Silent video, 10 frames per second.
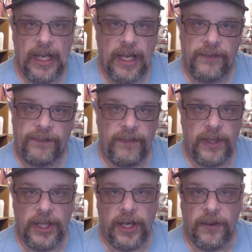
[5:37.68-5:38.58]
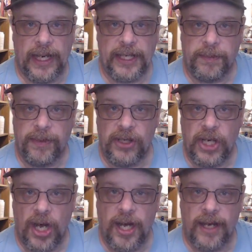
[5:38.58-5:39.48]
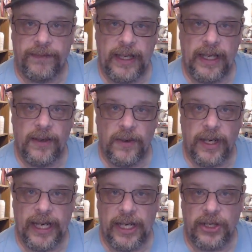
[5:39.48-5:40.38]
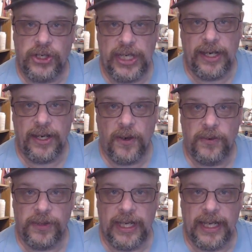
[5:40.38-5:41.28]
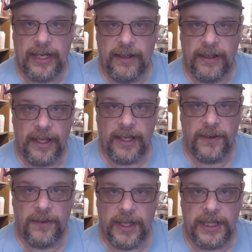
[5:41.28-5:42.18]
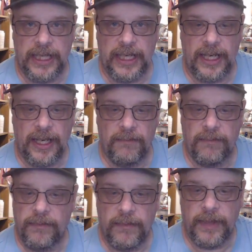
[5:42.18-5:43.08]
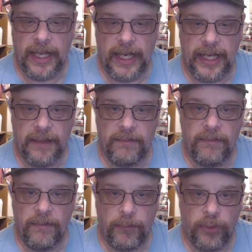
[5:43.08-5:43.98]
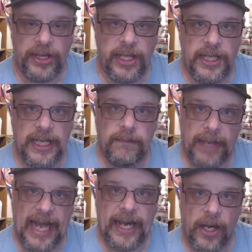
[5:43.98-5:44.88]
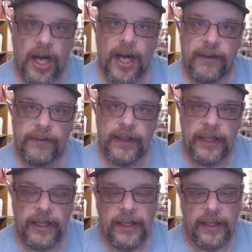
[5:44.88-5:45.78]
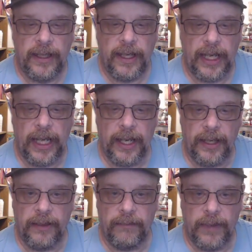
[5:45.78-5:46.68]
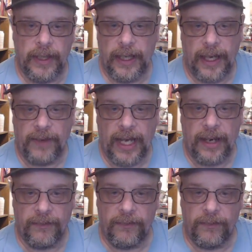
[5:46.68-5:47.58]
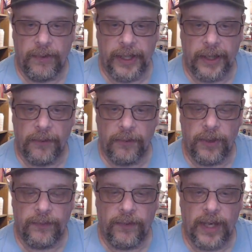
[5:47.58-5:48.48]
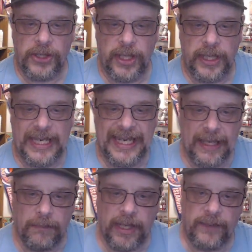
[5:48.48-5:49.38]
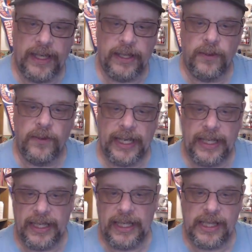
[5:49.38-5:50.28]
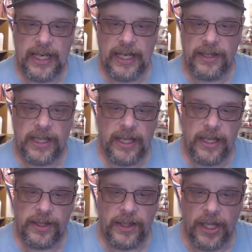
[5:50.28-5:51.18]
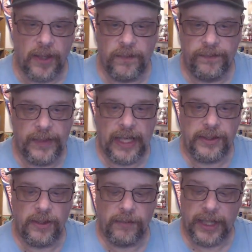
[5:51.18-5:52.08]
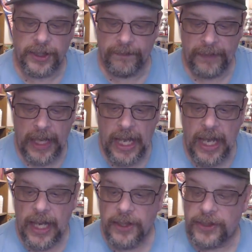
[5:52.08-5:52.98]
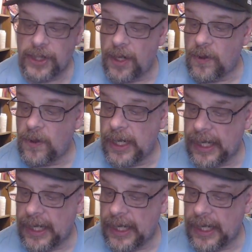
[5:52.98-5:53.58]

if, you know, I spill coffee or I get Cheetos on, you know, a team, then I can print the team back off, and I've got a, you know, refreshed team. But if I do that to these kinds of cards, no. Not so much. So,